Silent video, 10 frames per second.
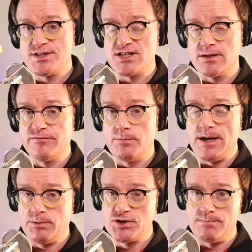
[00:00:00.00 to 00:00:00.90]
system for
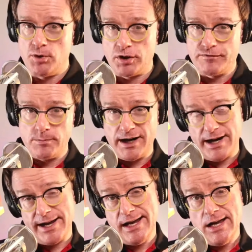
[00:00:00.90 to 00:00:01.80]
people to book for
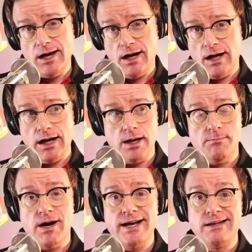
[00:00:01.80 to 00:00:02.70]
my
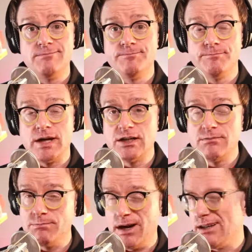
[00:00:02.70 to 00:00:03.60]

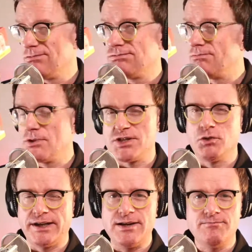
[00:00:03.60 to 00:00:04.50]
what's it
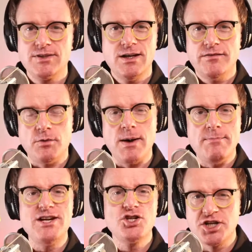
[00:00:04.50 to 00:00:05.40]
called again? For my
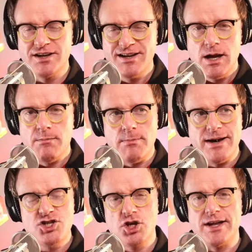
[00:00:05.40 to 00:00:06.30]
main
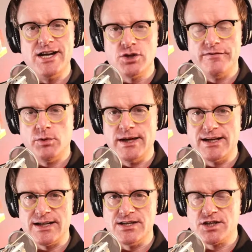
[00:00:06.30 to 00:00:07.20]
show that I do every
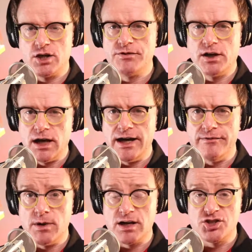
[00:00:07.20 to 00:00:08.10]
week is the Confident
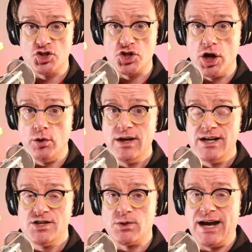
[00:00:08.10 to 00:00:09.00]
Live marketing show.
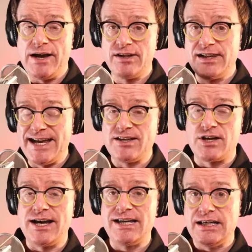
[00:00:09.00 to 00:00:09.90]
So I have a link
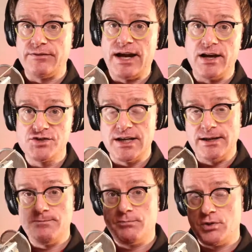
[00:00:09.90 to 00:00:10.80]
that I can give out.
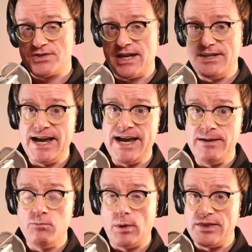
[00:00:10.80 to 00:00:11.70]
It puts their
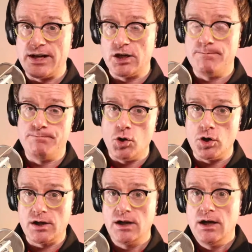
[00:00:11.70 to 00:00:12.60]
name, when they're going to
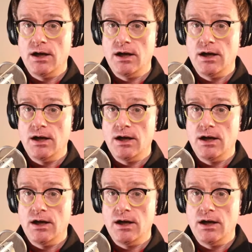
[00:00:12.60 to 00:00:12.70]
book,